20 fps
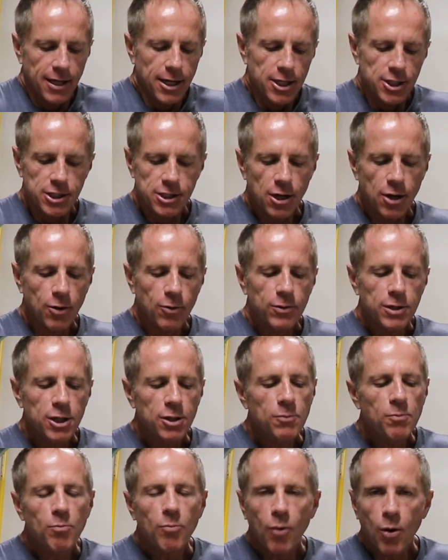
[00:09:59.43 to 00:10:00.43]
So you
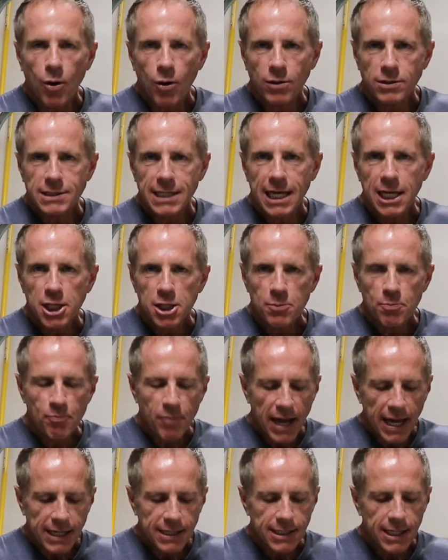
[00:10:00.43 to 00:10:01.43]
mold it, you
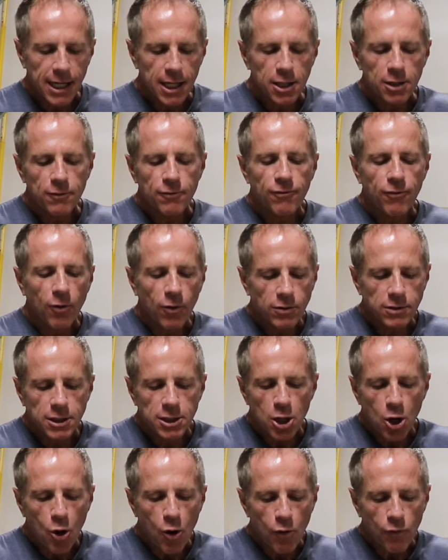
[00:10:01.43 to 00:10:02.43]
bend it, you fold
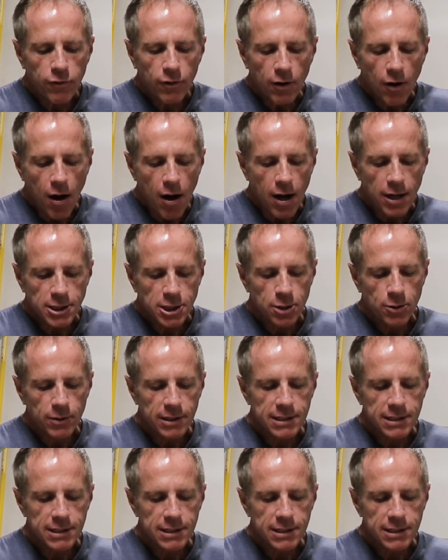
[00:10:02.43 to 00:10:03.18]
it over onto